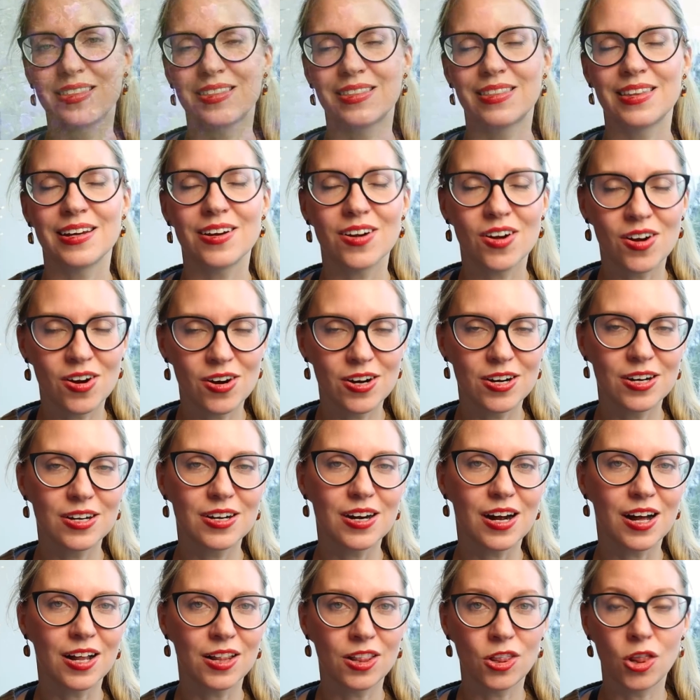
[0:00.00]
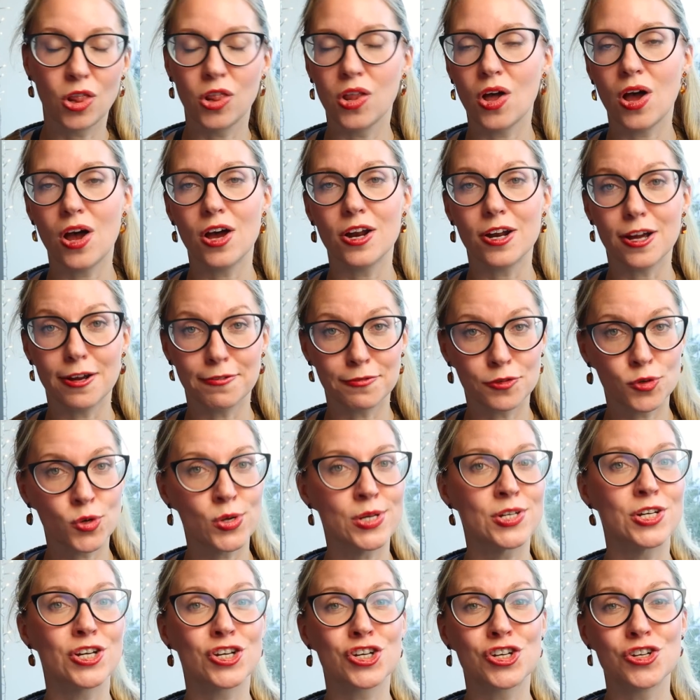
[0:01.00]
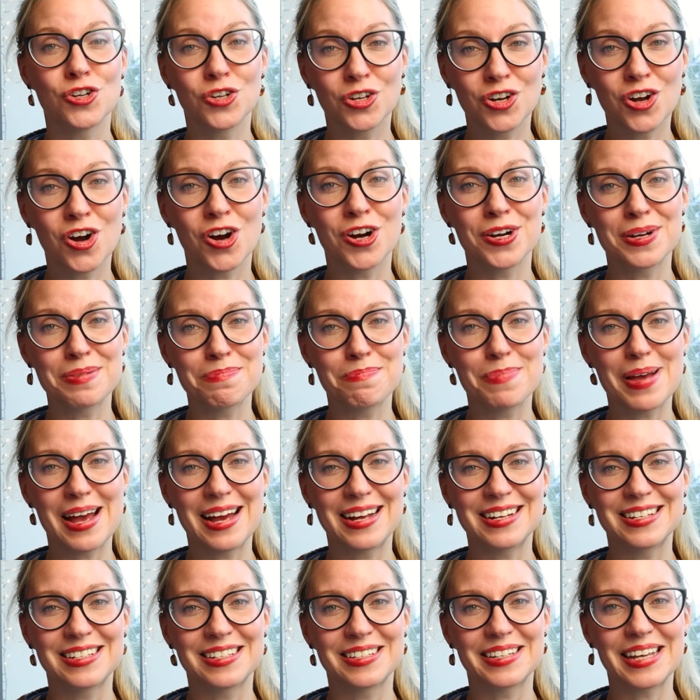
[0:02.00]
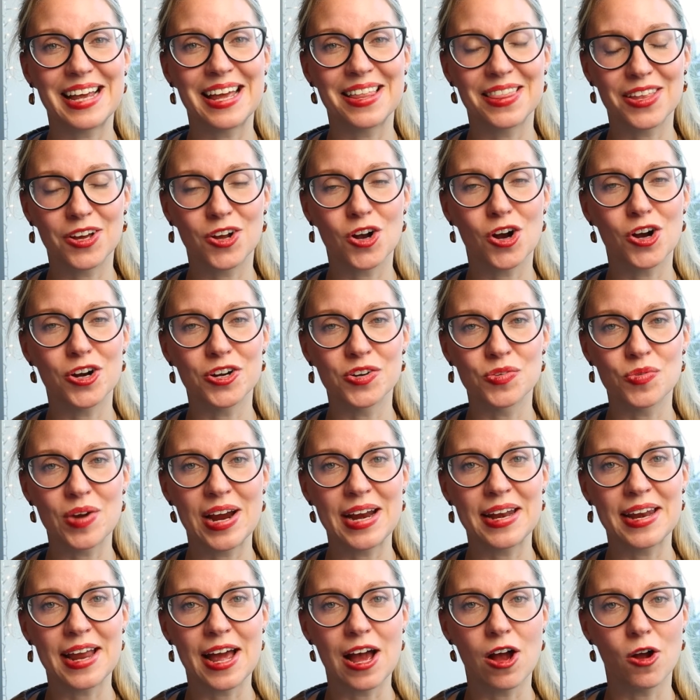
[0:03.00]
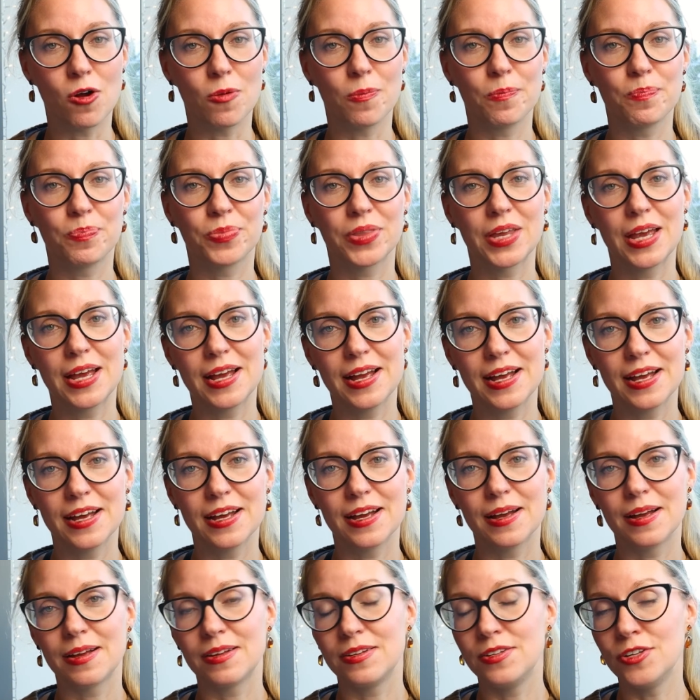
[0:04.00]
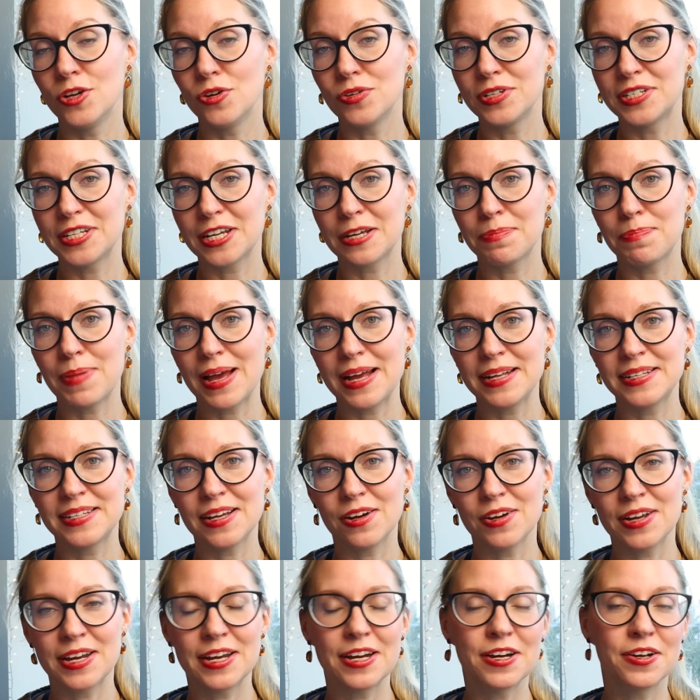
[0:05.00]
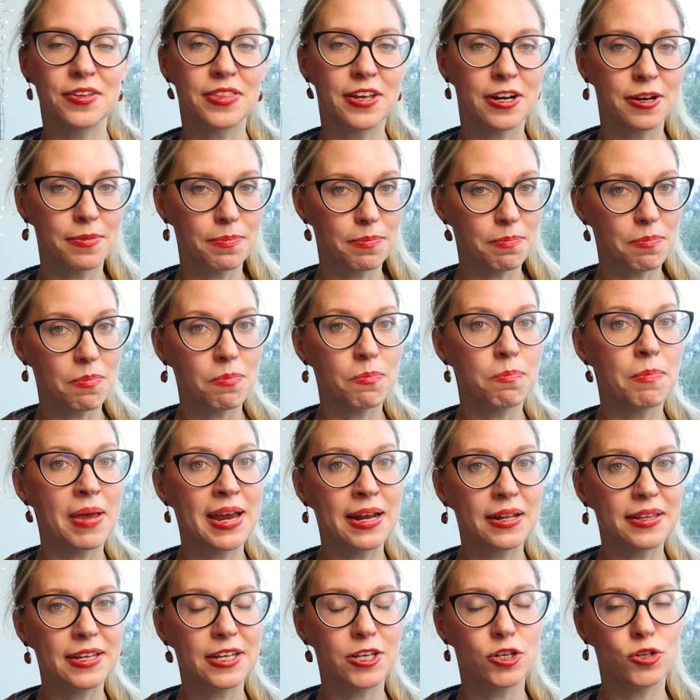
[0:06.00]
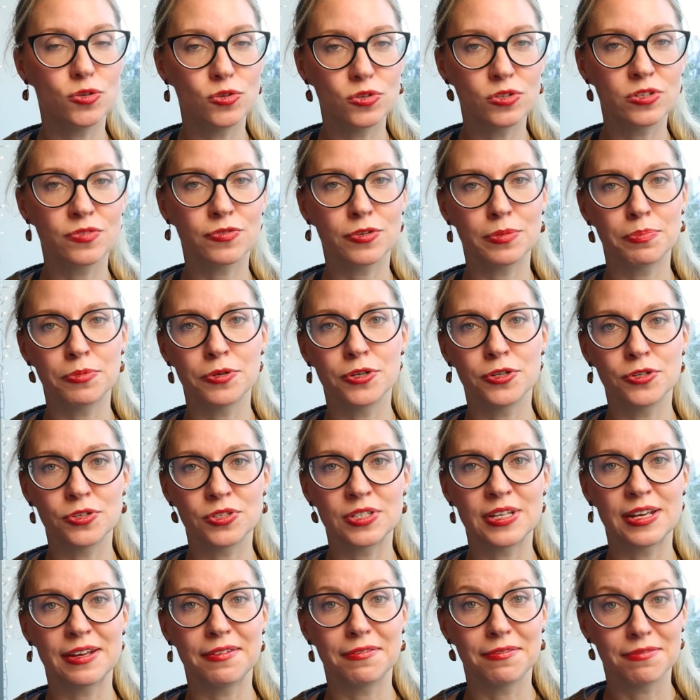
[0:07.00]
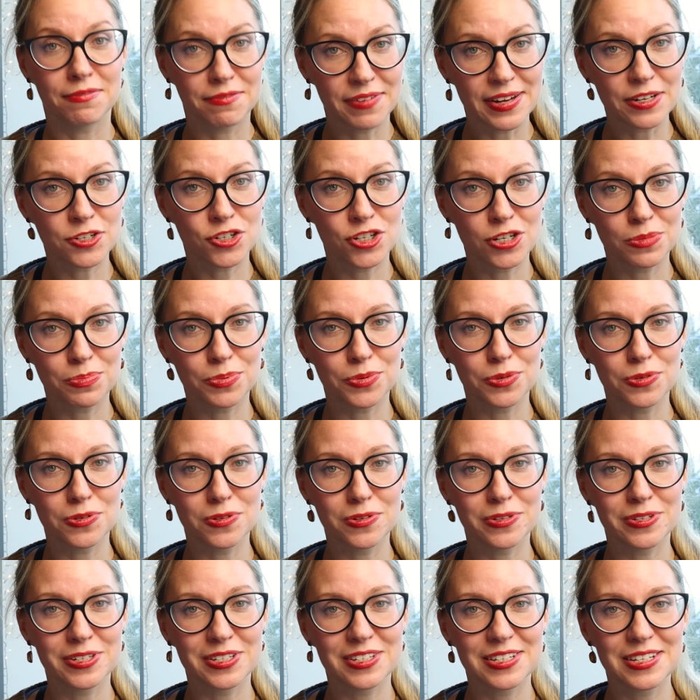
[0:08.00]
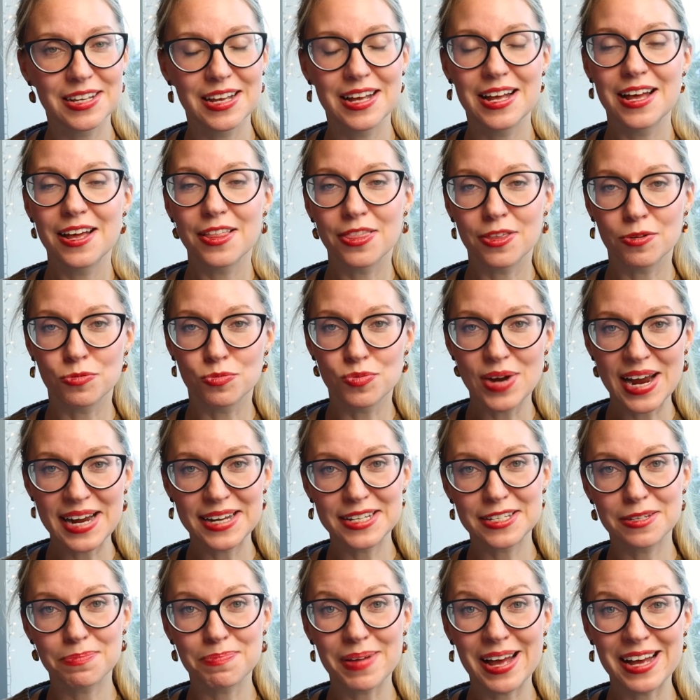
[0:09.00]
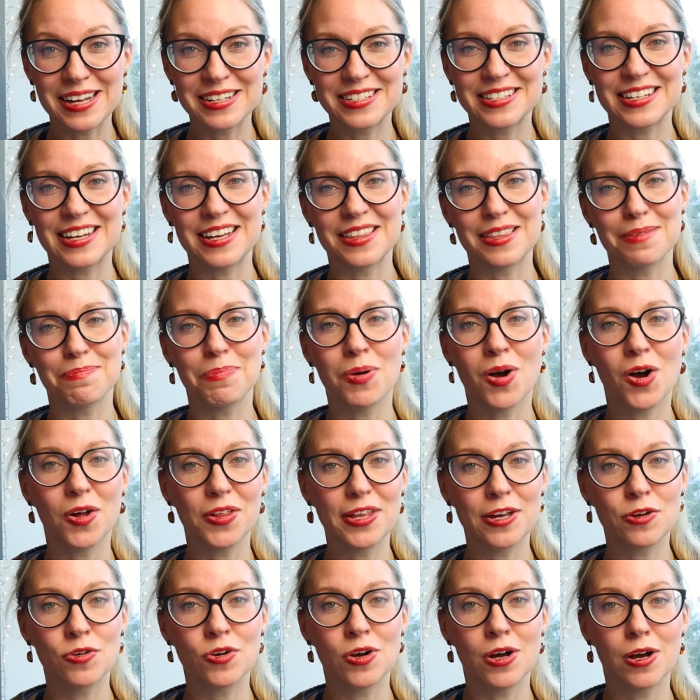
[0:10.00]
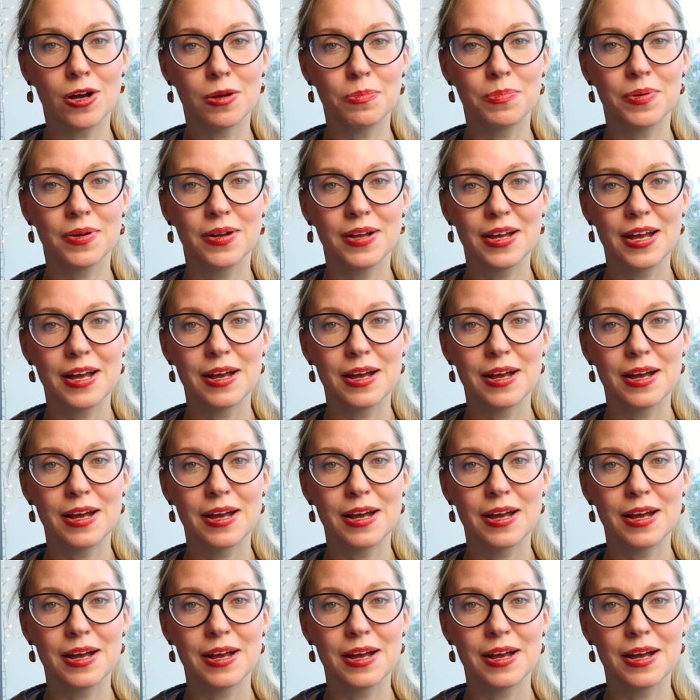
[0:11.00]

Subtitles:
There are a lot of traditional garden beds in the garden right now. No-dig beds out here that are mainly used for producing vegetables, the raised beds in the Polycrub